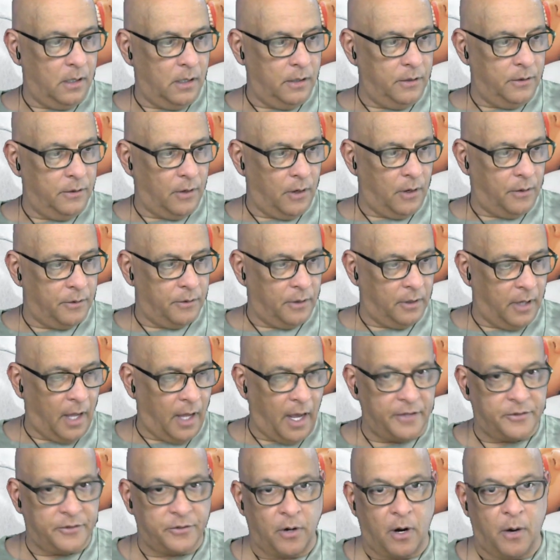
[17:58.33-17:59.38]
the
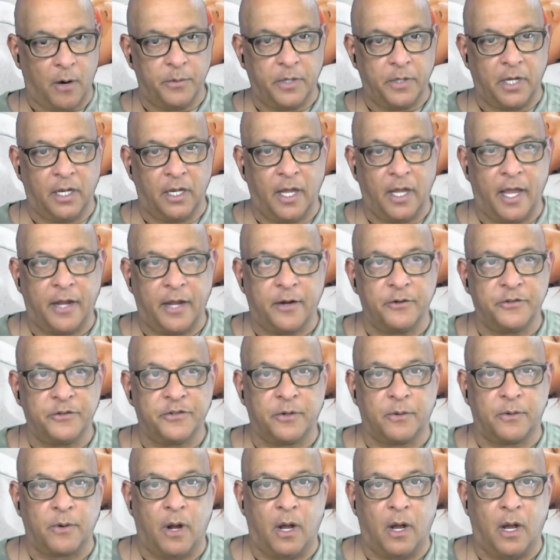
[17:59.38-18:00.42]
lights are on, the Lakers
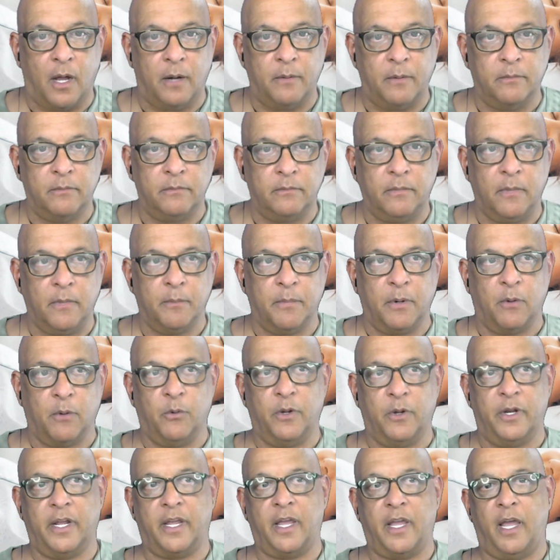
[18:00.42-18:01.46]
are on, but
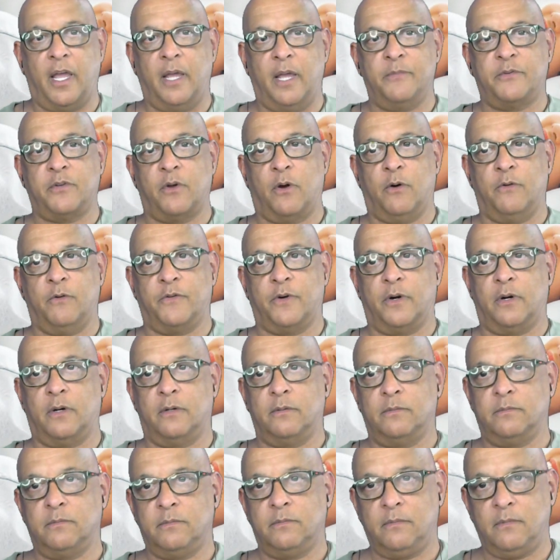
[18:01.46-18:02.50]
when the game's
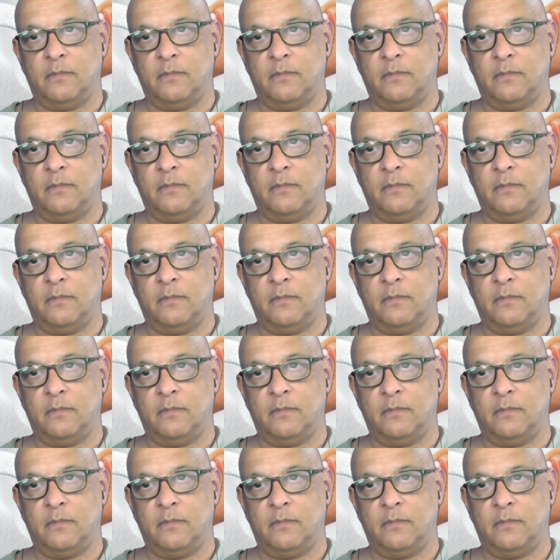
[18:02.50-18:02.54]
over,